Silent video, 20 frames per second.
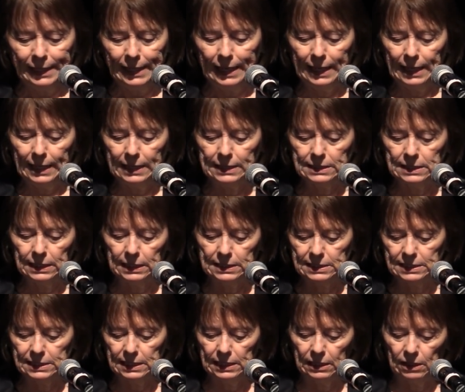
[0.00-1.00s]
And let's
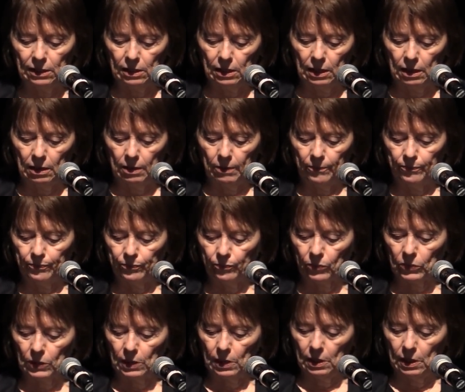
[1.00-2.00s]
see,
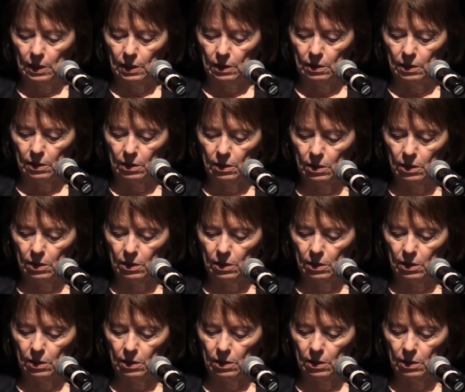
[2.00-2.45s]
um, uh,